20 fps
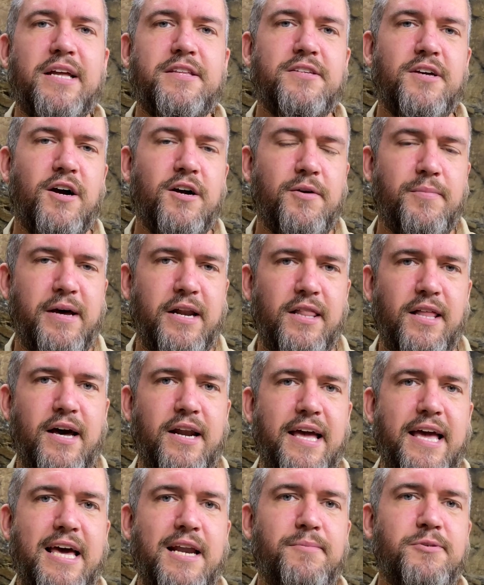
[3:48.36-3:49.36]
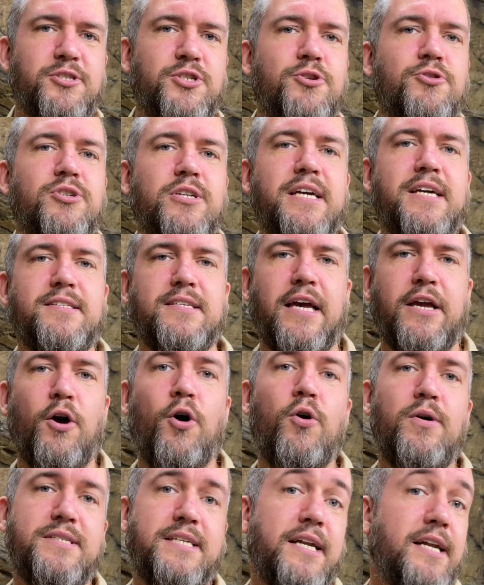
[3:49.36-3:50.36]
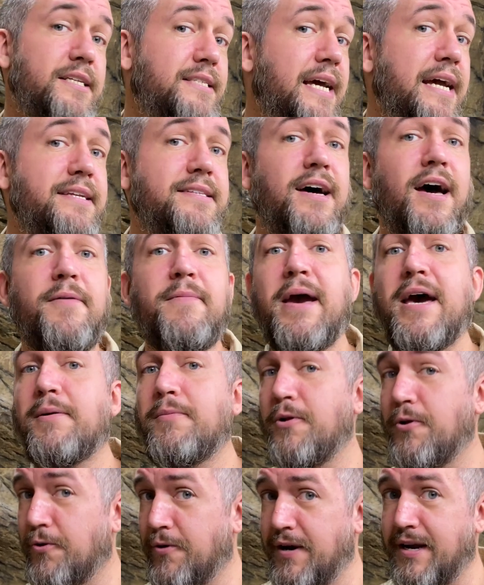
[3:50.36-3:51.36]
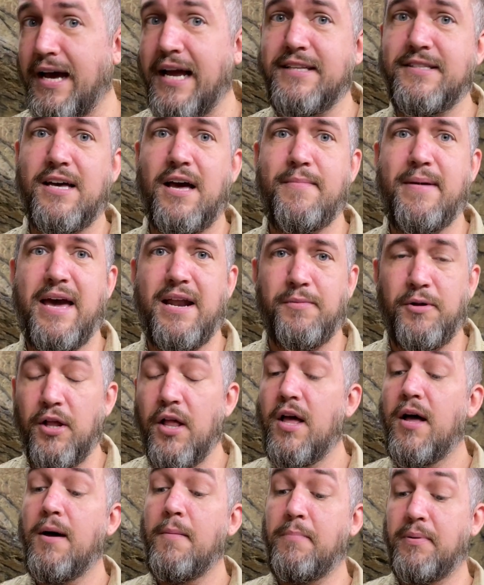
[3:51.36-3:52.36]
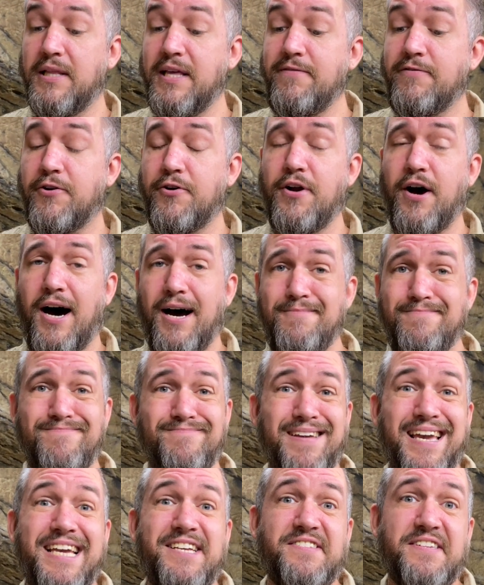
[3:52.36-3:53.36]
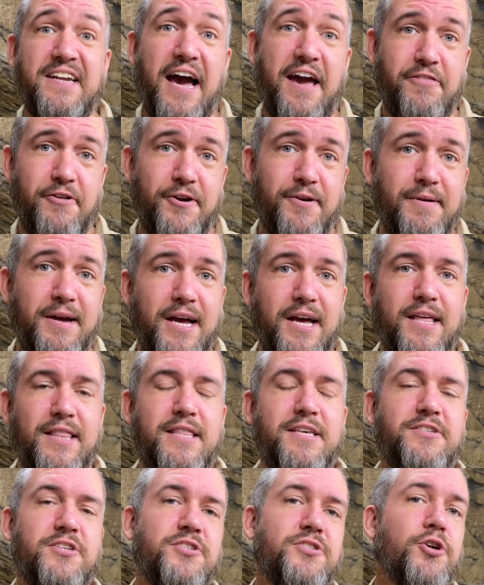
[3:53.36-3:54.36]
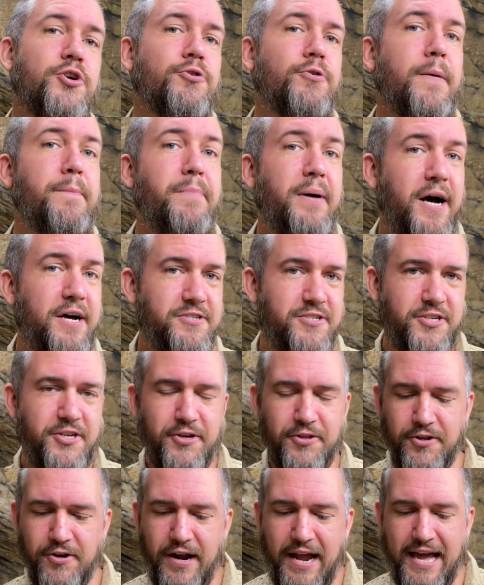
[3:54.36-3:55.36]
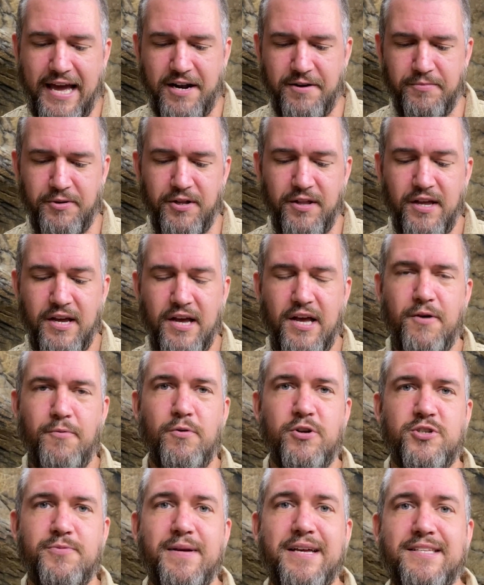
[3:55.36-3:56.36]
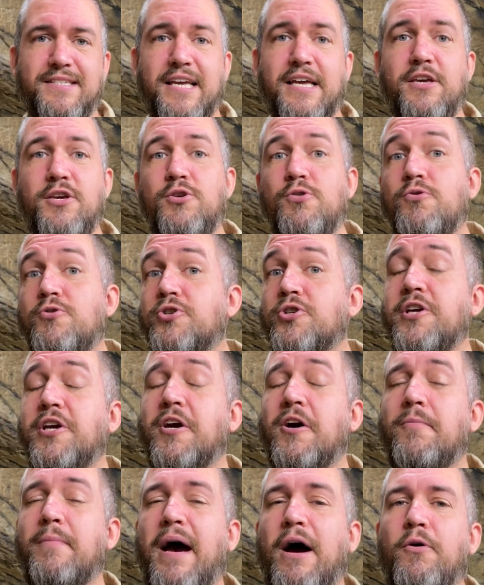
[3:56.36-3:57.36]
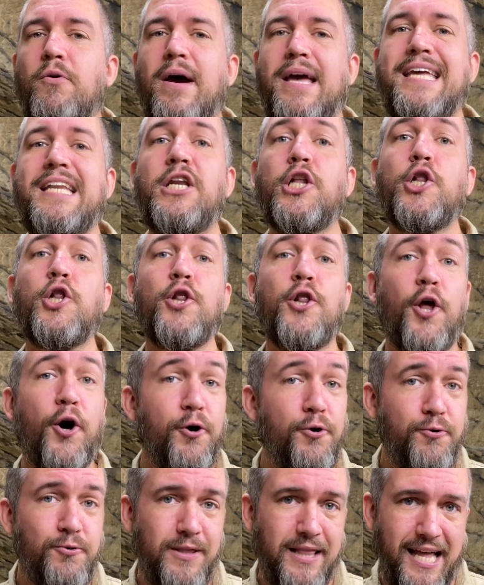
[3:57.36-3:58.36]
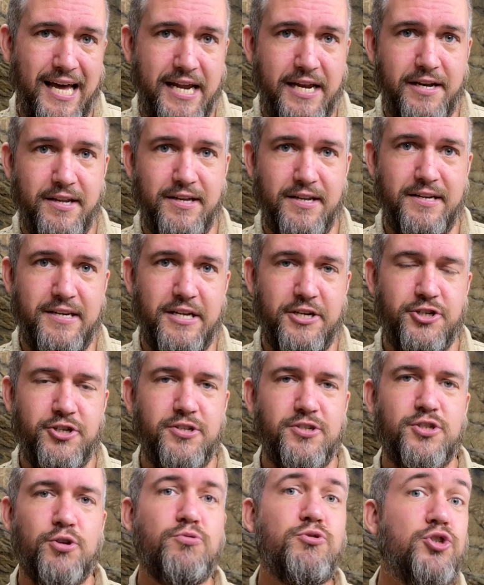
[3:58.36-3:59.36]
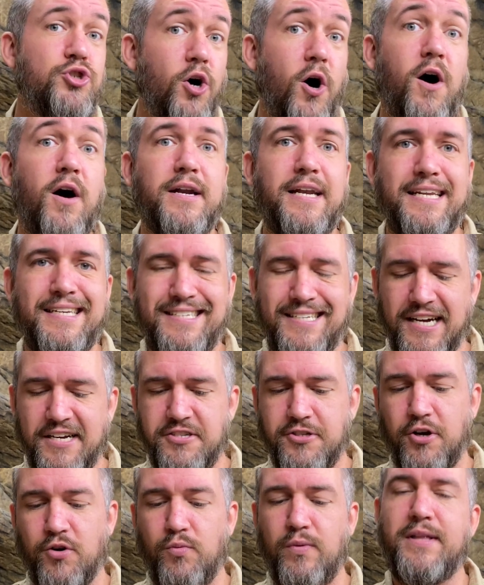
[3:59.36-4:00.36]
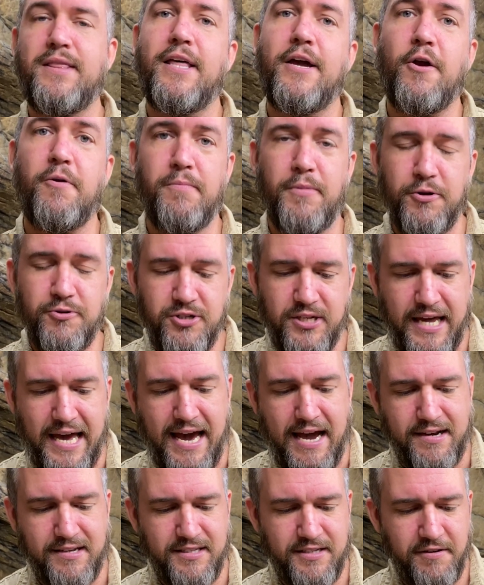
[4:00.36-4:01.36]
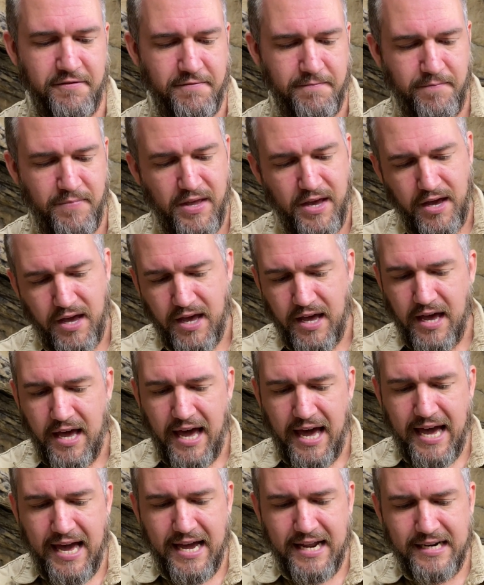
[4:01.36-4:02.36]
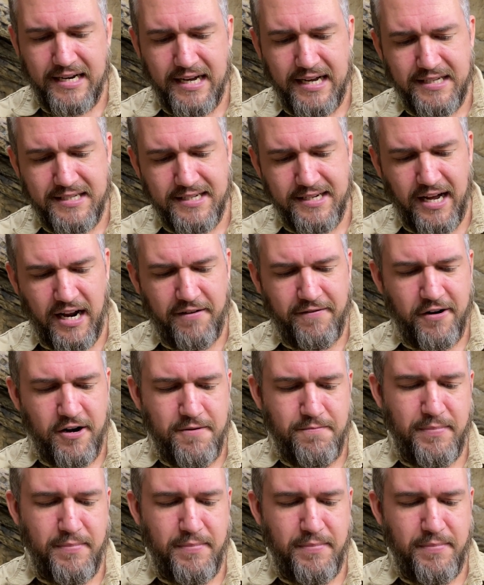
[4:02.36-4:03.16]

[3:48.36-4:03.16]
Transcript: I talk about a lot of animals, usually it's like, oh, is it a daytime animal or a nighttime animal? Believe it or not, he's neither. This is a crepuscular animal, which means they usually come out in low light conditions. So dawn and dusk are when they are most active. And it's not a very